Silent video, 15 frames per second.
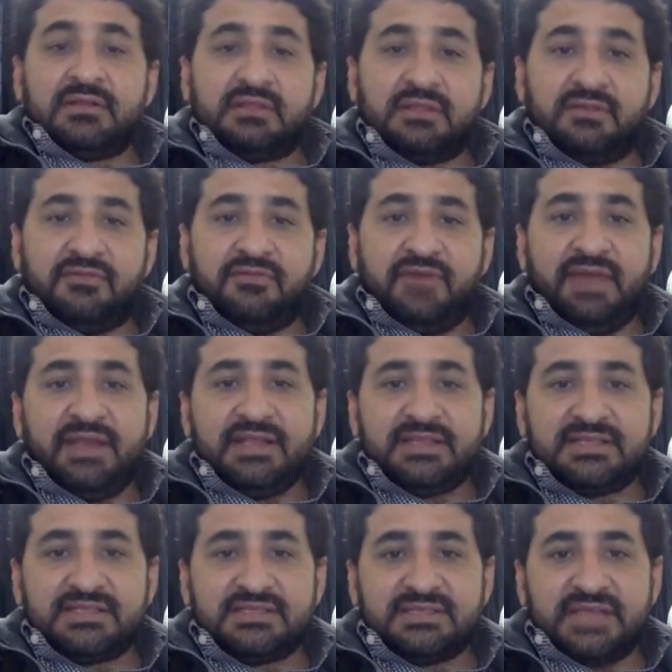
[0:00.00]
The final
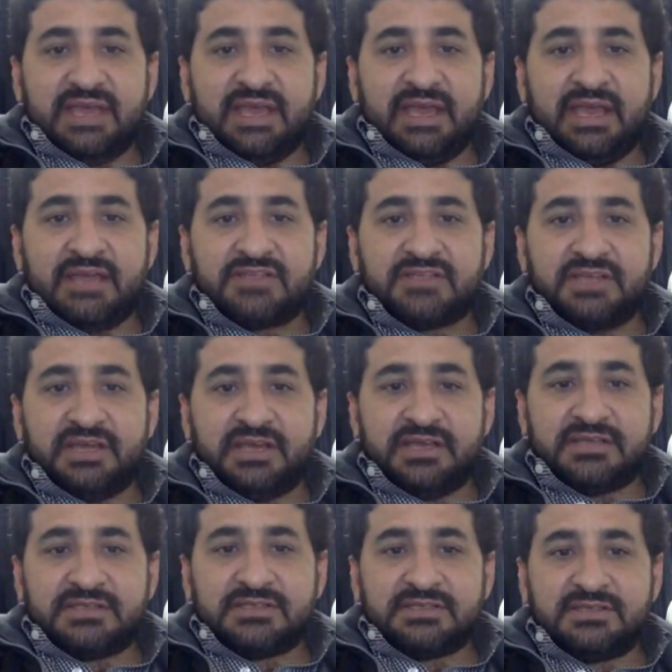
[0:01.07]
stage
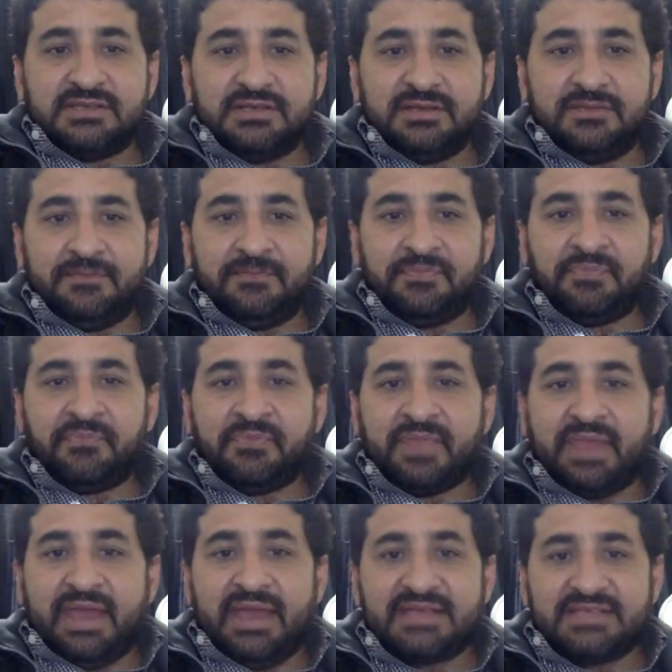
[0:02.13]
is
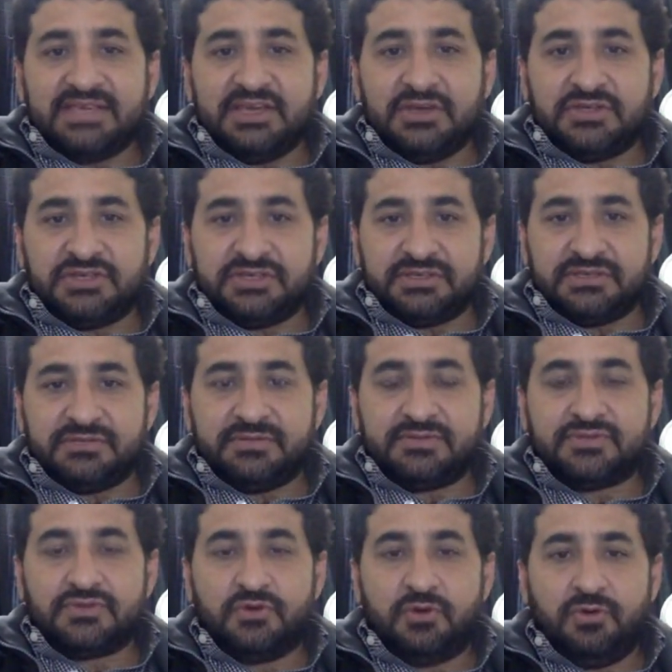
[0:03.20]
execution.
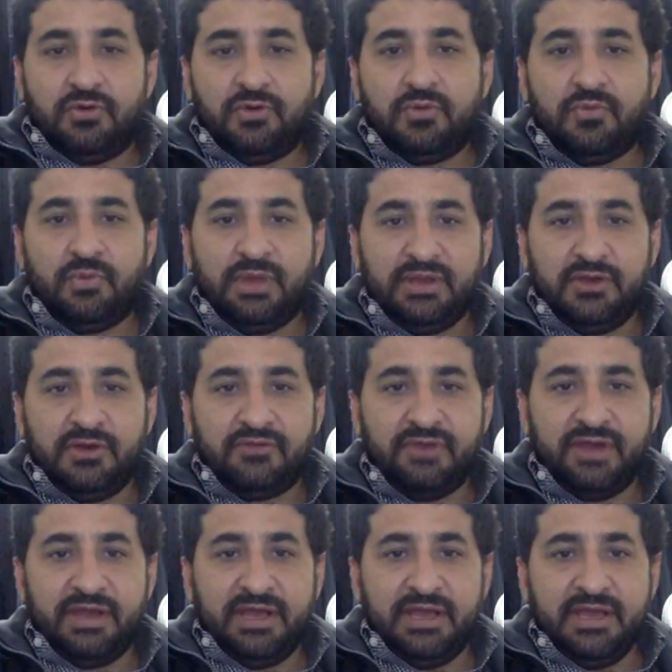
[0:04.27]
So when you are
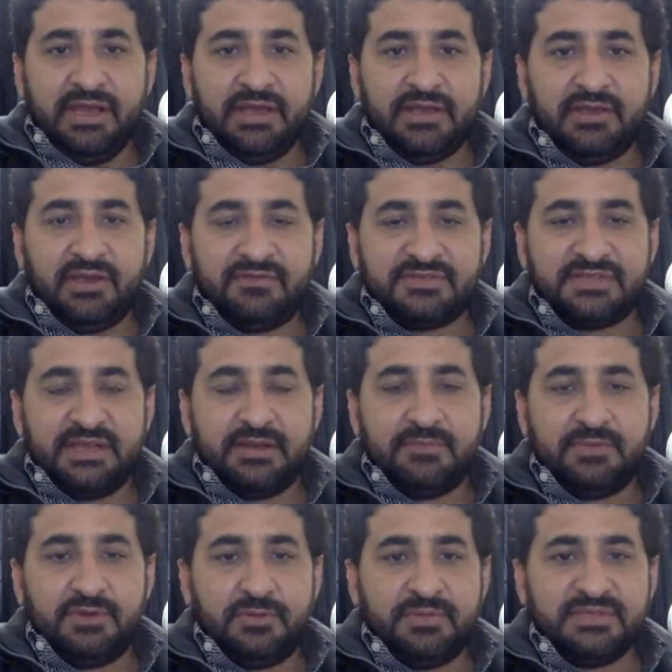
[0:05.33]
ready, you have set
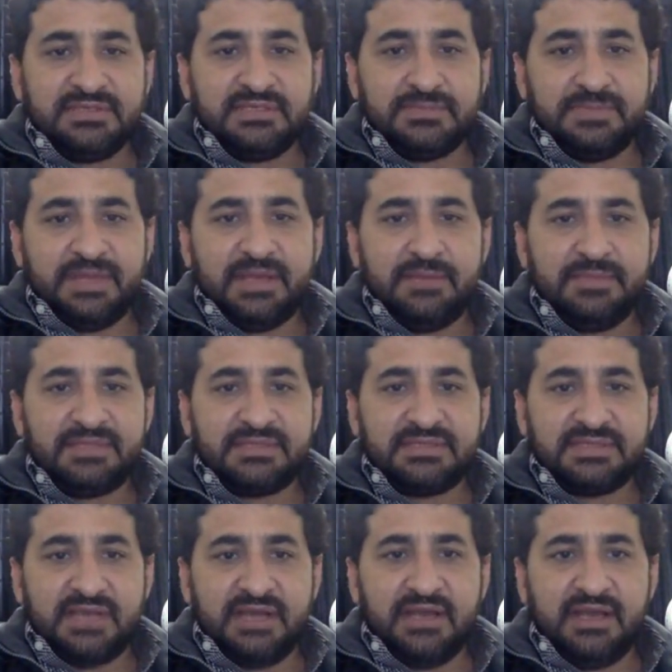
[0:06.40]
up your business plan,
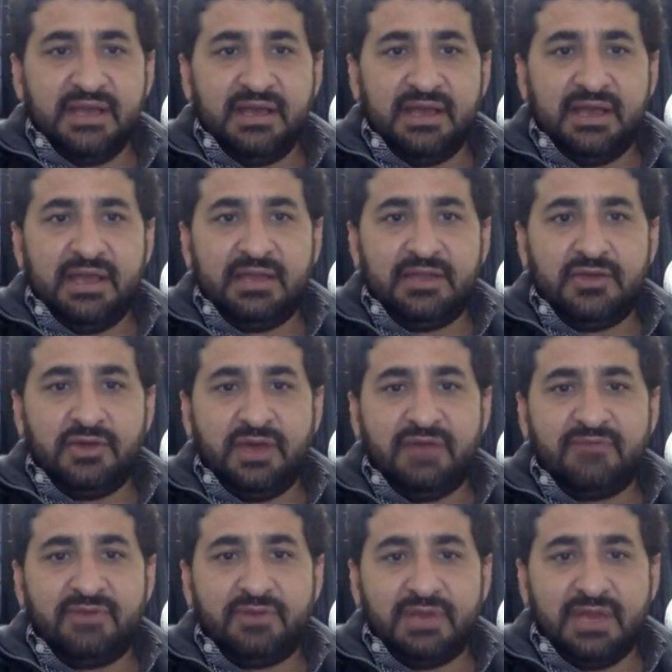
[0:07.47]
business idea, and you
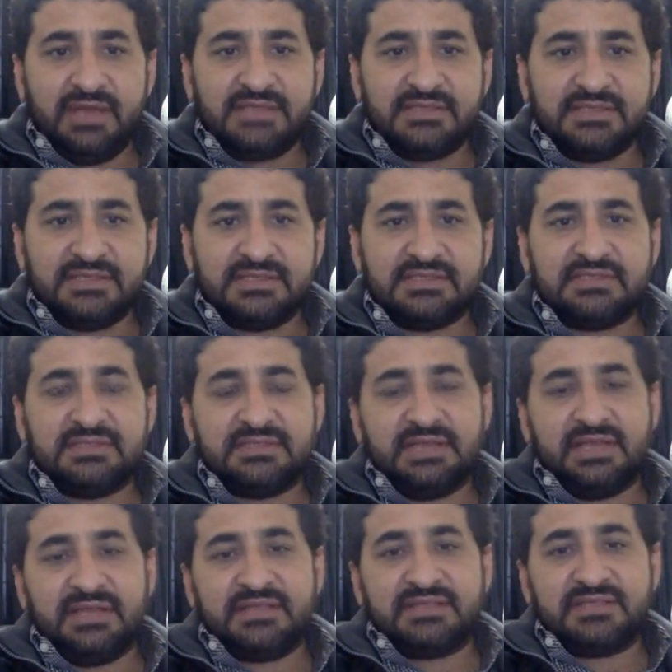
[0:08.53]
have your license,
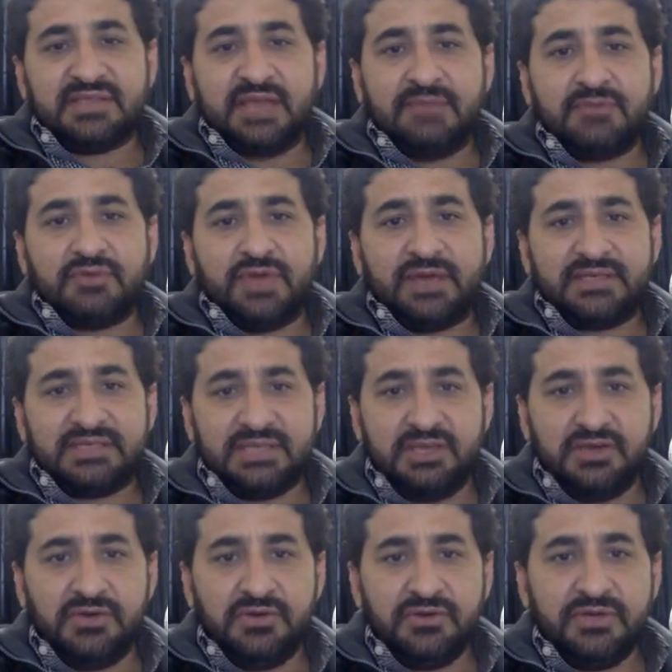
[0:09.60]
then it's time to
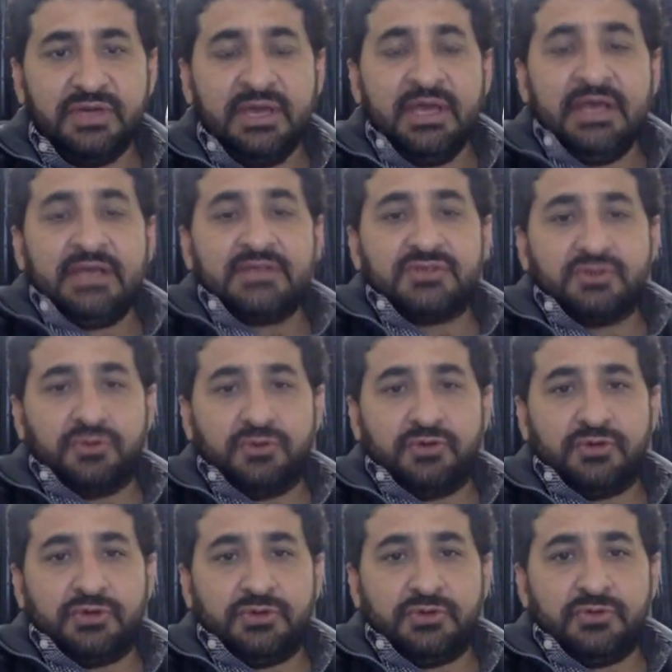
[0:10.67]
execute. So
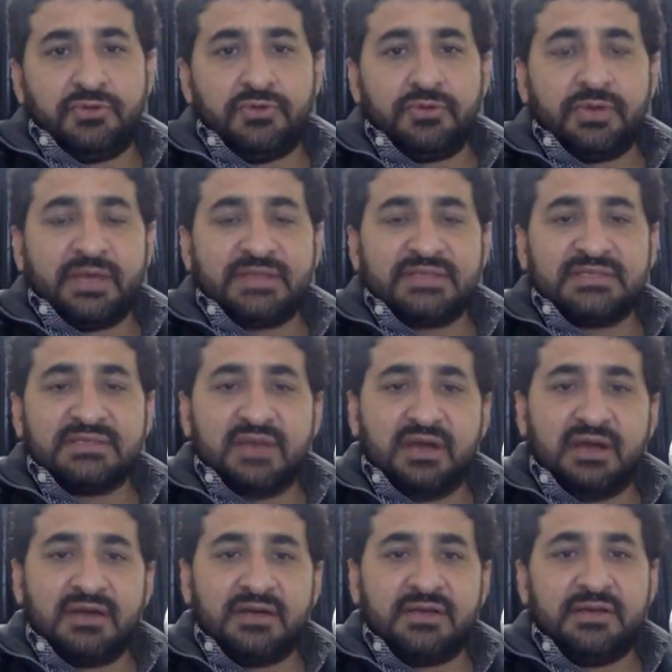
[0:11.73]
you can
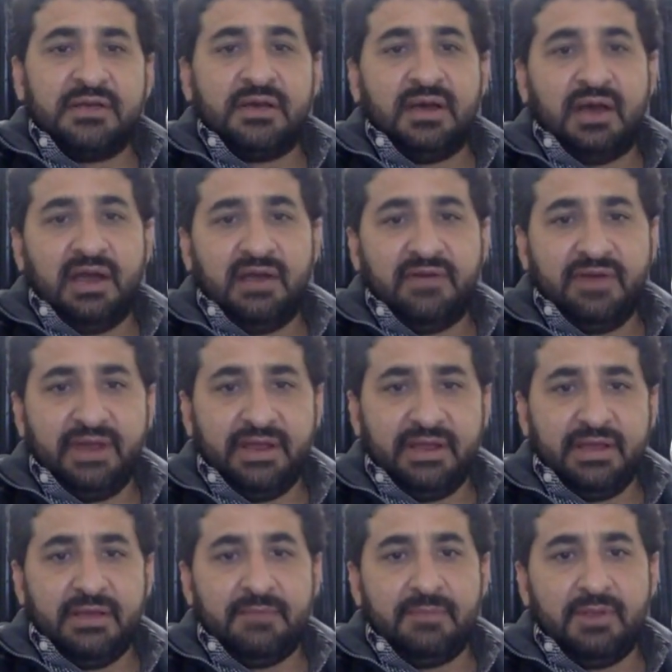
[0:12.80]
start
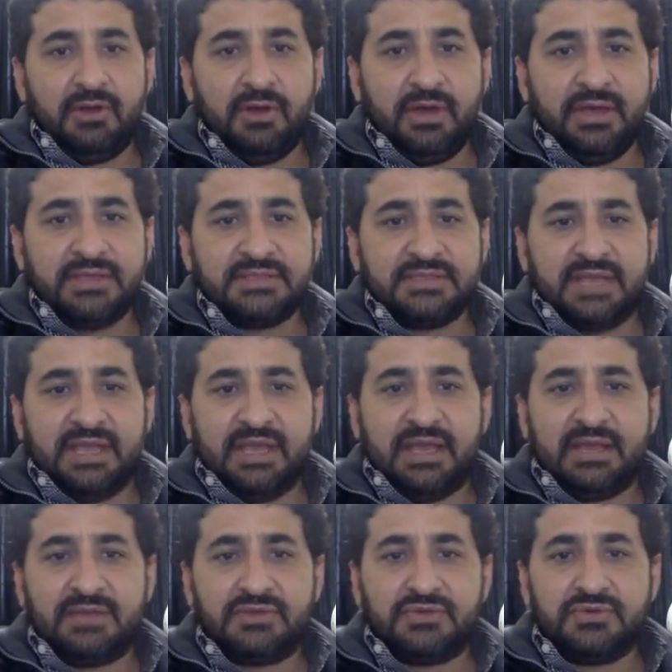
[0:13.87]
hiring employees
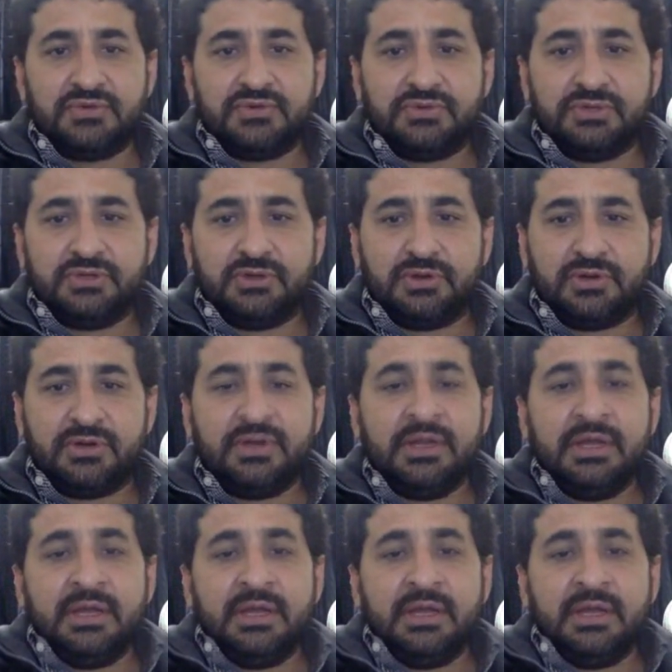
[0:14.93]
and do your